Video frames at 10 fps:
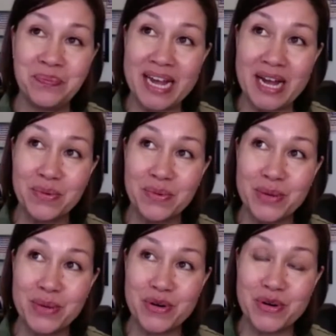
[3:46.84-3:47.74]
I
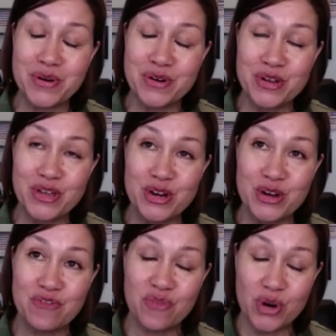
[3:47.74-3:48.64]
remember,
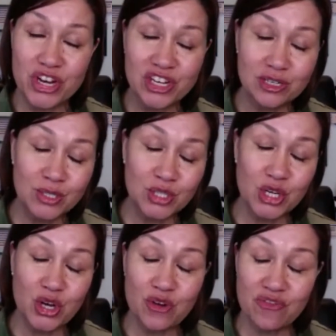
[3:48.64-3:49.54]
5 years
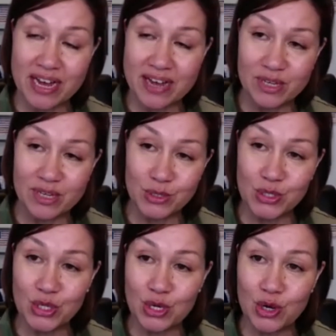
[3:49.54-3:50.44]

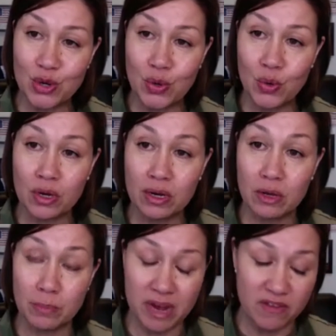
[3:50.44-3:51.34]
ago,
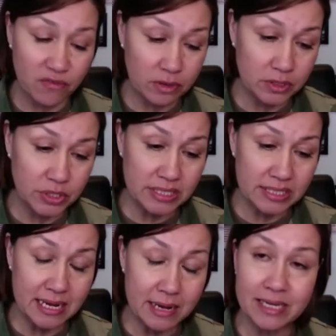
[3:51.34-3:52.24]
my first
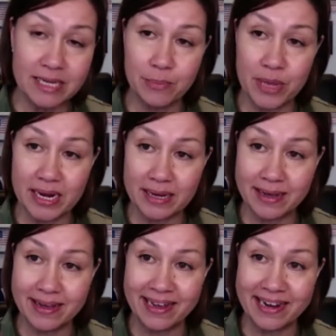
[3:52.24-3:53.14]
assignment in the
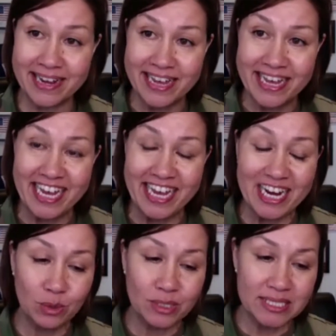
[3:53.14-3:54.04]
Pentagon, and
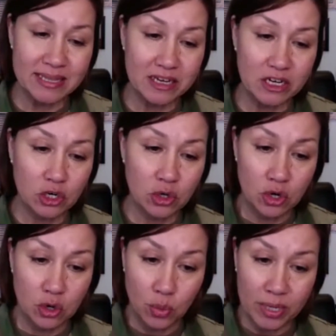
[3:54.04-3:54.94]
I was there
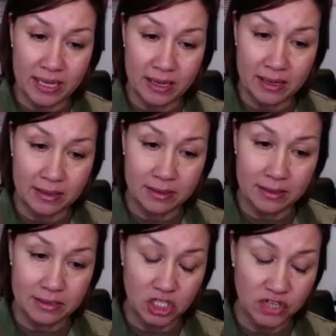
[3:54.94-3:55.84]
when
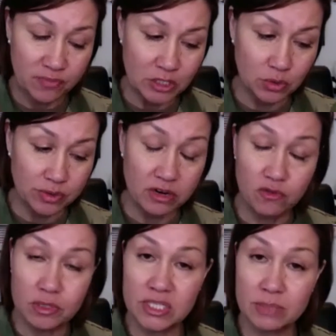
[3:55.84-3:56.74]
Chief Master in the Air
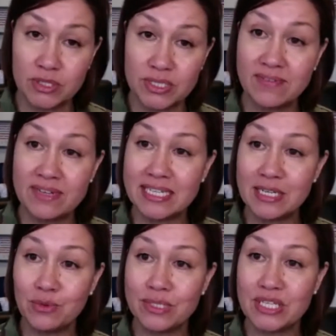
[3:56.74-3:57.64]
Force number 17
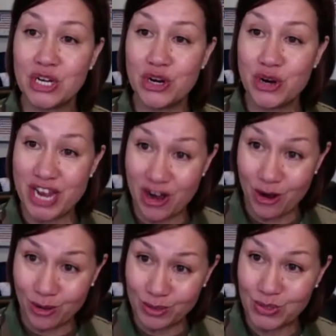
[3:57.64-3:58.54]
was there, and
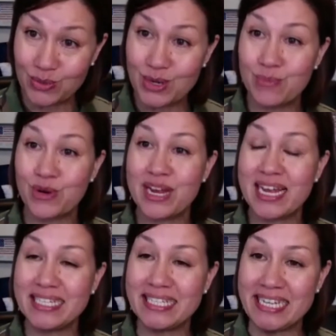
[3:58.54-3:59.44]
also number
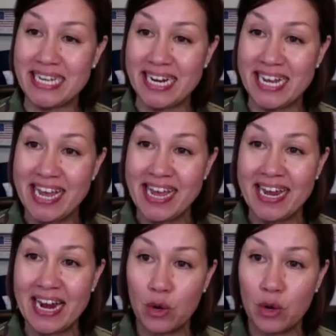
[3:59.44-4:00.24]
18. And I